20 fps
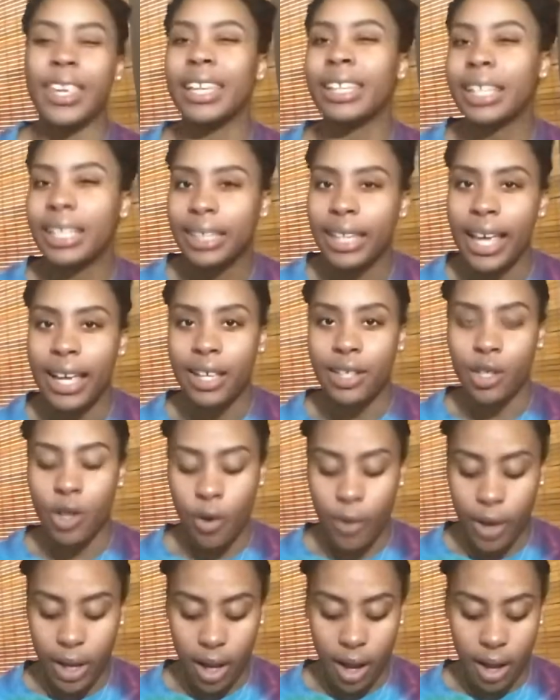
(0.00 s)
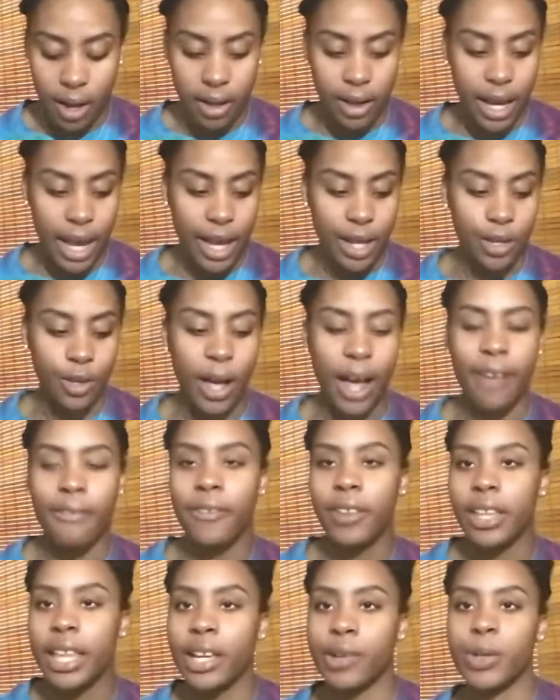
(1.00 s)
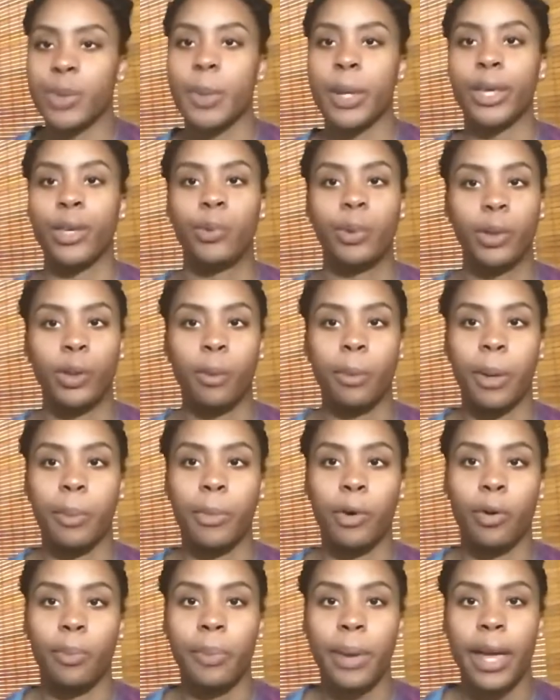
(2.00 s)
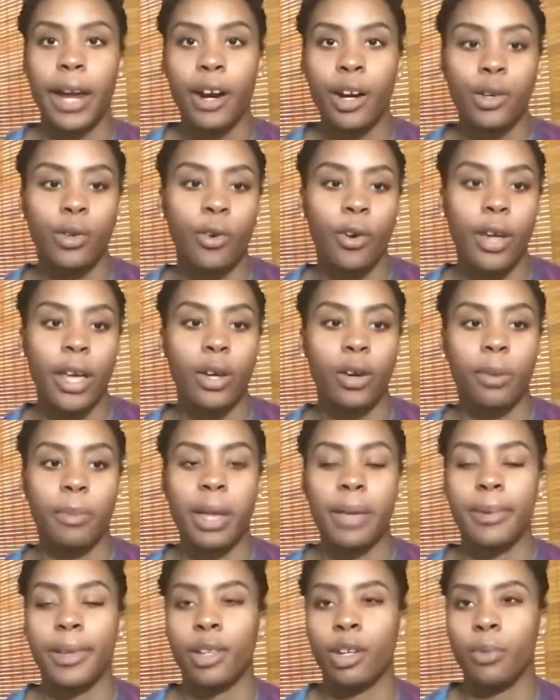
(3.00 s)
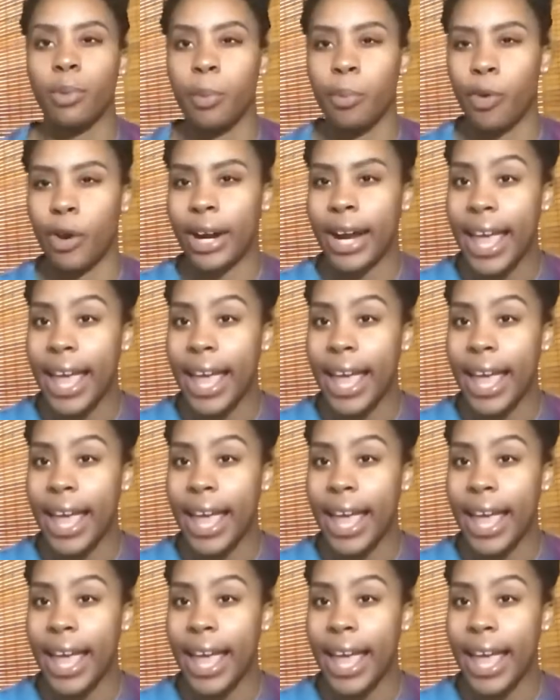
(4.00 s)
feeling like is going on, and I felt like it was making you a little bit more paranoid or maybe a little bit more